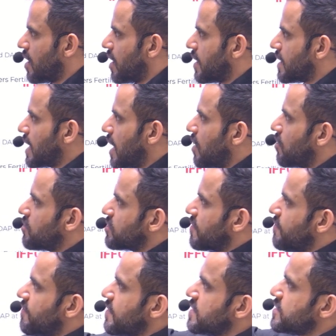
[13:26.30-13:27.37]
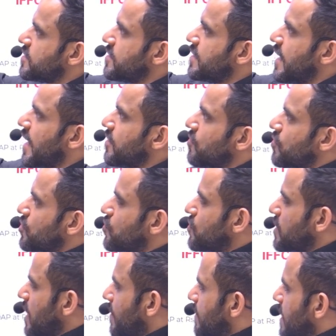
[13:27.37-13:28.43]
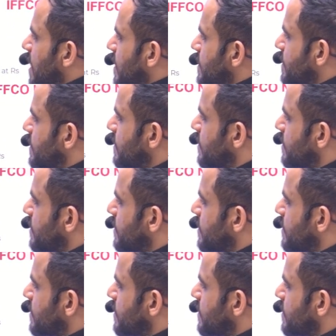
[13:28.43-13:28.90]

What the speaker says: Now the first nano urea plant